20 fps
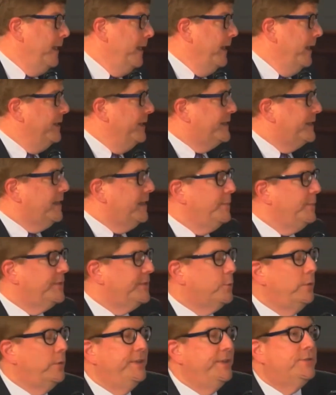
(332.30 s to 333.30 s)
In some
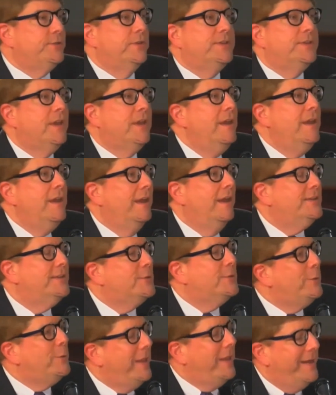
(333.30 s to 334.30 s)
school districts, a
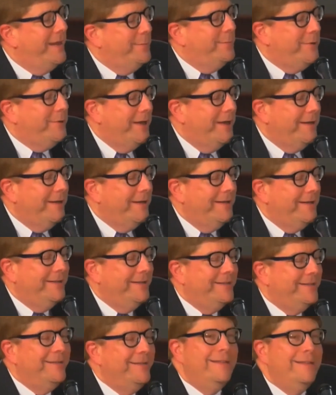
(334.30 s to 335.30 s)
school
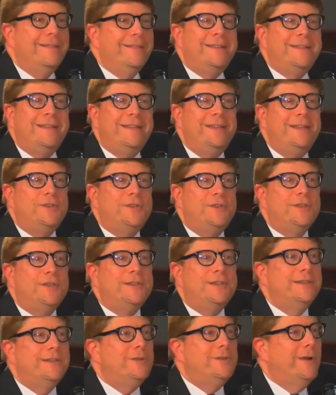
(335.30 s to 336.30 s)
librarian
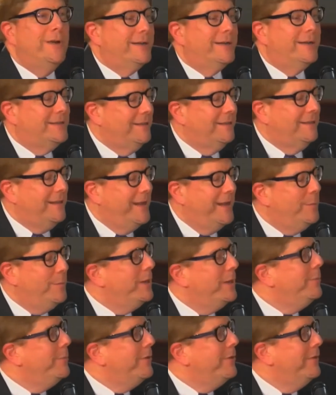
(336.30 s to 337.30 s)
teaches and directs the
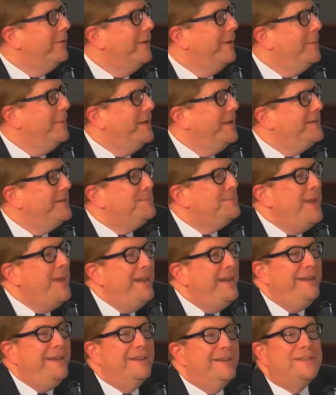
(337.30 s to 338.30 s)
library program in as
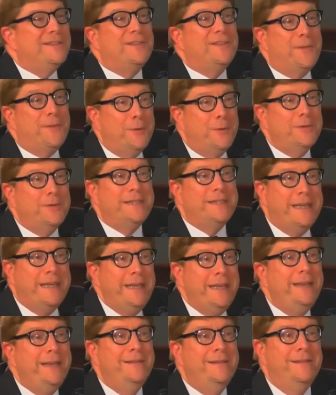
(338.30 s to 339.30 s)
many as
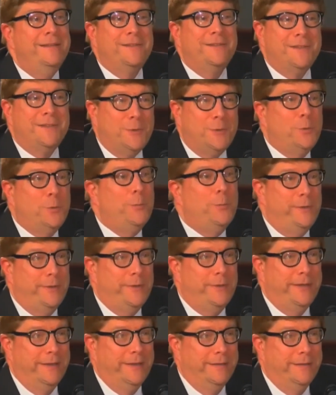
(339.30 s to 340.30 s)
13 school
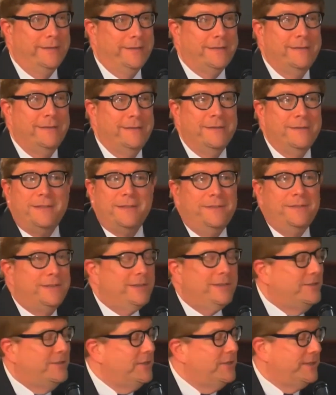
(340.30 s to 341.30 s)
buildings. So this
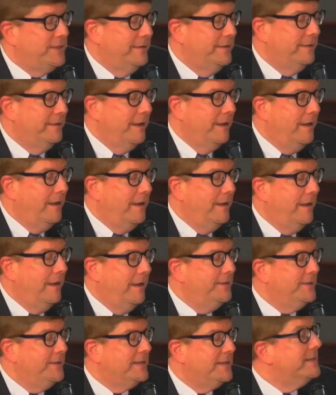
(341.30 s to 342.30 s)
is just an
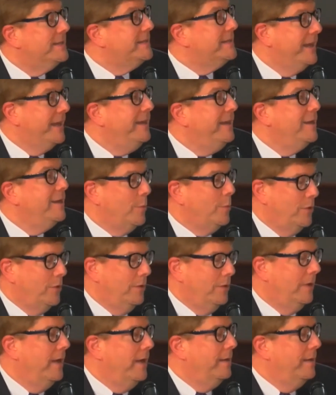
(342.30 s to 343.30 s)
unsustainable
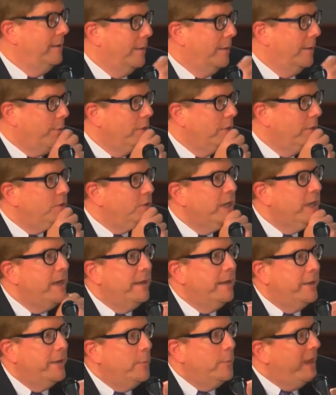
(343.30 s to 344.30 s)
approach.
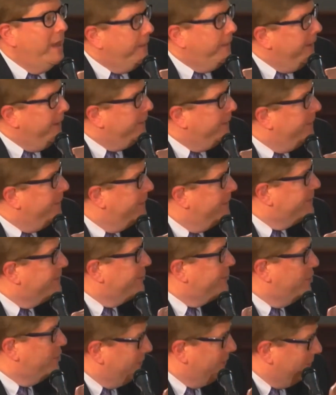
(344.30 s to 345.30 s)
Now, you may think that this
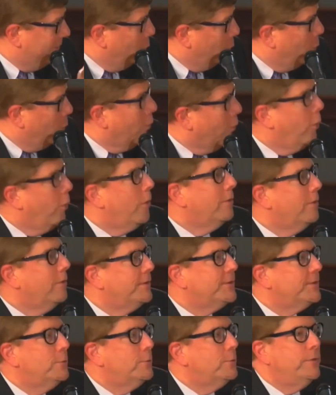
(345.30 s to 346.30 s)
is just the rural
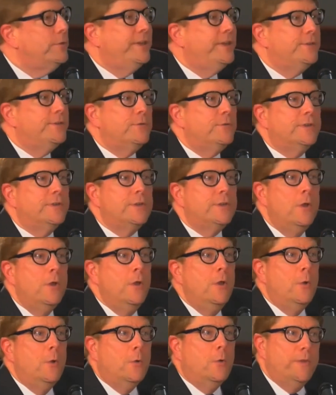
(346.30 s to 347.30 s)
school districts
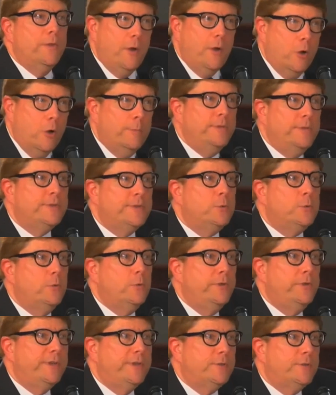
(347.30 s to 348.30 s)
or the urban
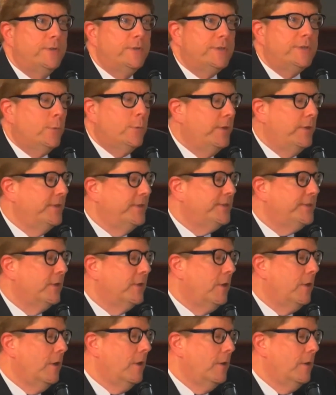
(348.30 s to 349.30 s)
school districts where this
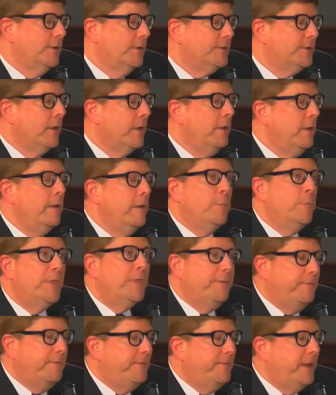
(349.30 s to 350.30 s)
occurs, but
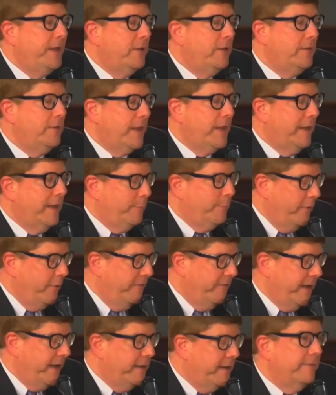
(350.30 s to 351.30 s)
the figure that I
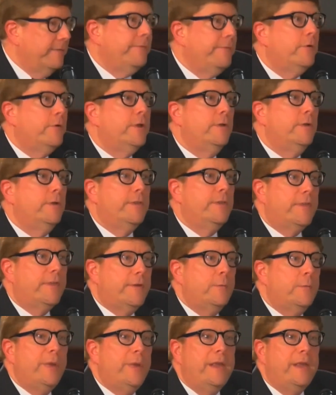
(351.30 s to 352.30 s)
provided for you on the
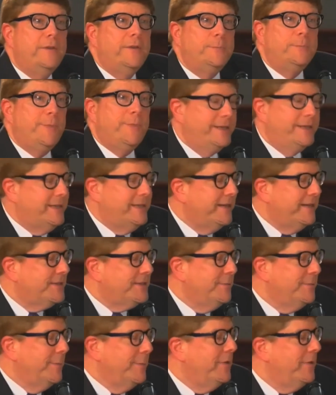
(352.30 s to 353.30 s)
third page of my
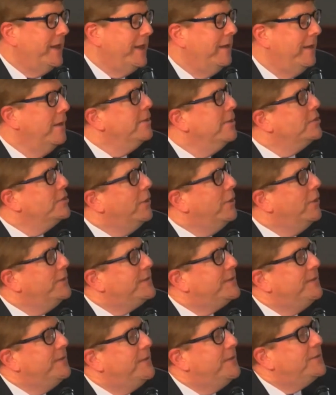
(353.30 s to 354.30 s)
testimony shows
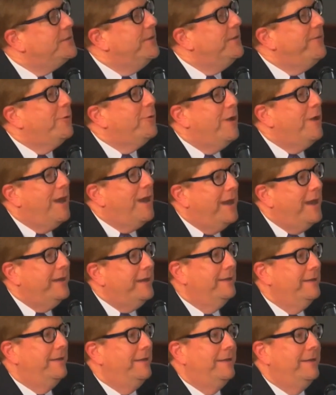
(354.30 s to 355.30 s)
that there's a
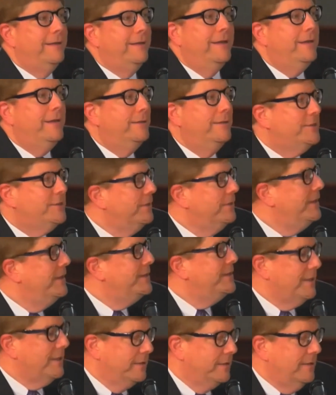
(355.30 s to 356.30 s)
variety to
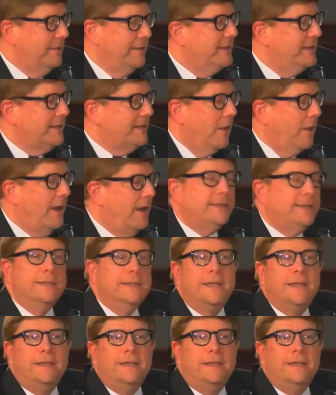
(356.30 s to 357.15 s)
these losses.